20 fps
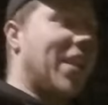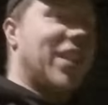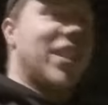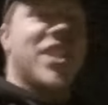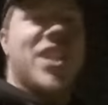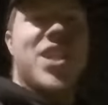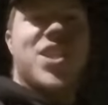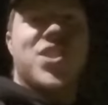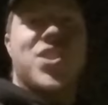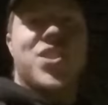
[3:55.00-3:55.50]

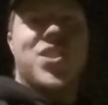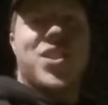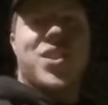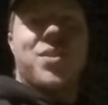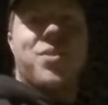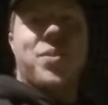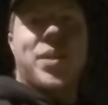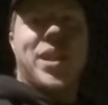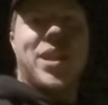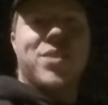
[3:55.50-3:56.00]
is
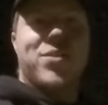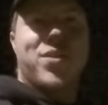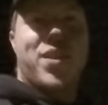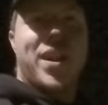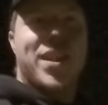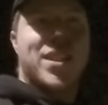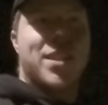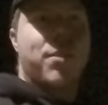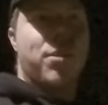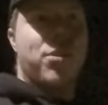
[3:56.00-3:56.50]
we're going to
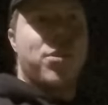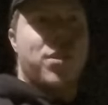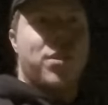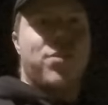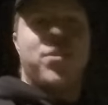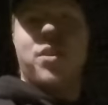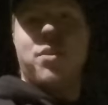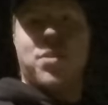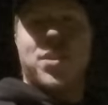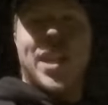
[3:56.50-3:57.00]
find someone who's an
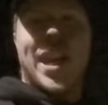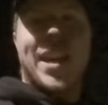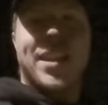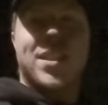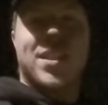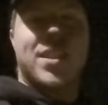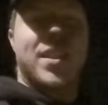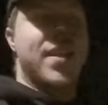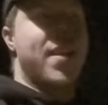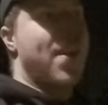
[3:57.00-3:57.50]

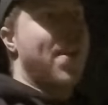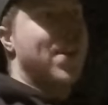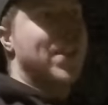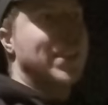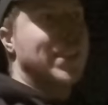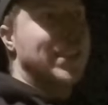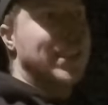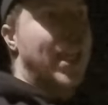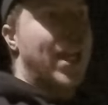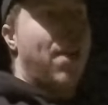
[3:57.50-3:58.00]
enthusiast,
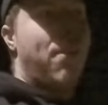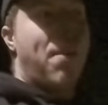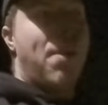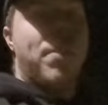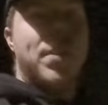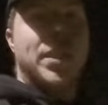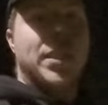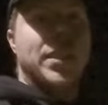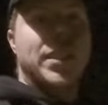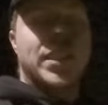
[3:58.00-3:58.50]
uh,
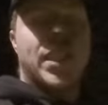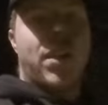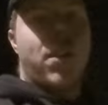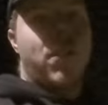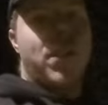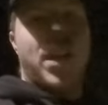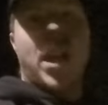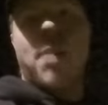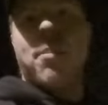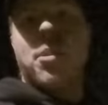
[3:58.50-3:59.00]
maybe an
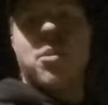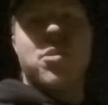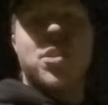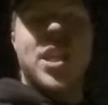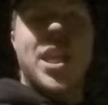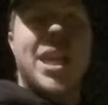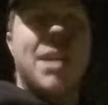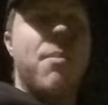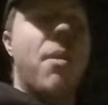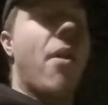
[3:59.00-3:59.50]
online
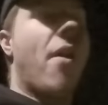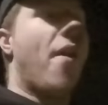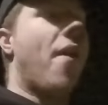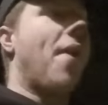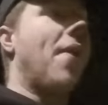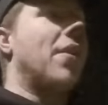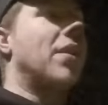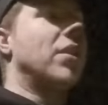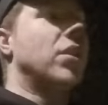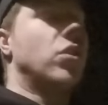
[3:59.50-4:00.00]
museum,
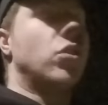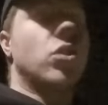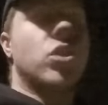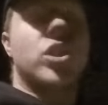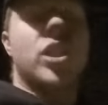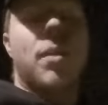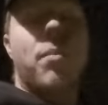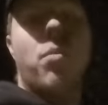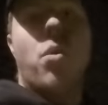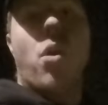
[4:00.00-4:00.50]
or
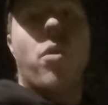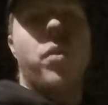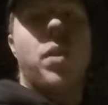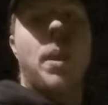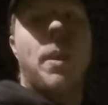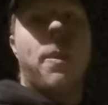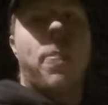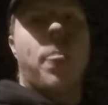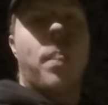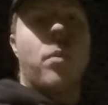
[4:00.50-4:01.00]
someone
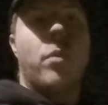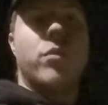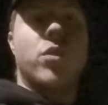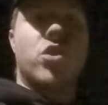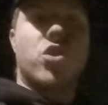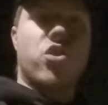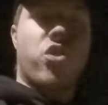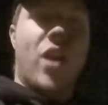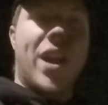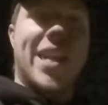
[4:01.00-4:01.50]
with a
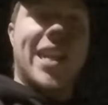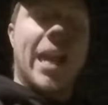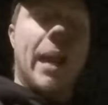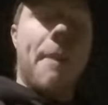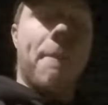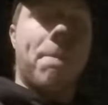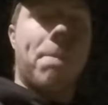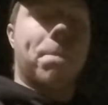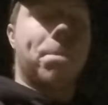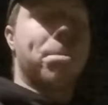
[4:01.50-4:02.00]
trailer
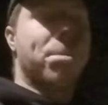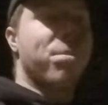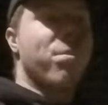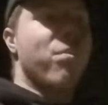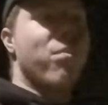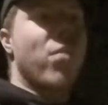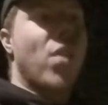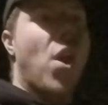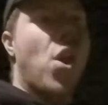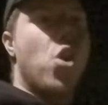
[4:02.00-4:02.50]

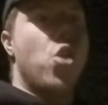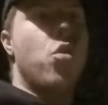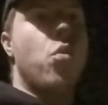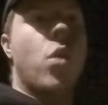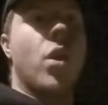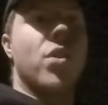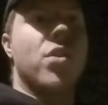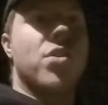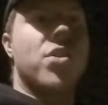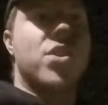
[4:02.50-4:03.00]
who
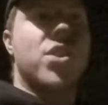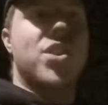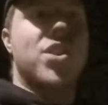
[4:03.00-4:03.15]
wants to